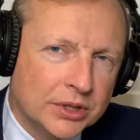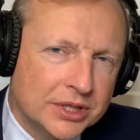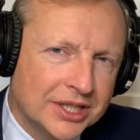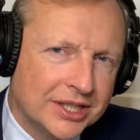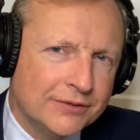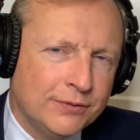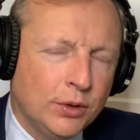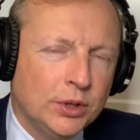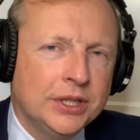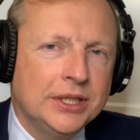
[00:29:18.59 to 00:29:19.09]

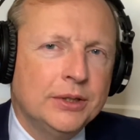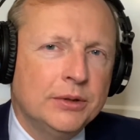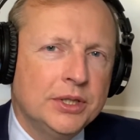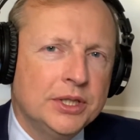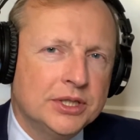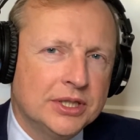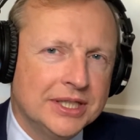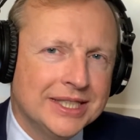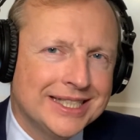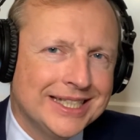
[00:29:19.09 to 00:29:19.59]
six-fold
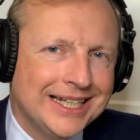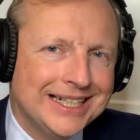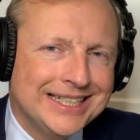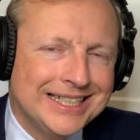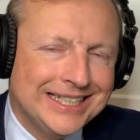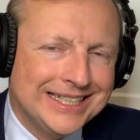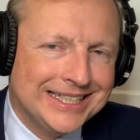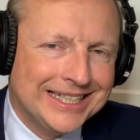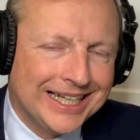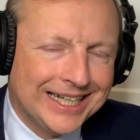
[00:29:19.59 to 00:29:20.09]
increase since
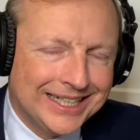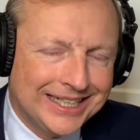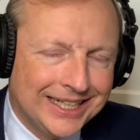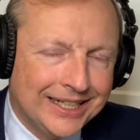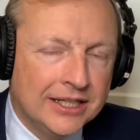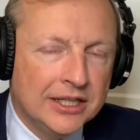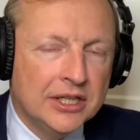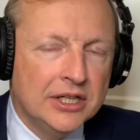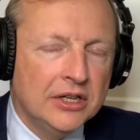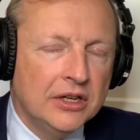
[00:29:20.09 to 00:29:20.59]
1990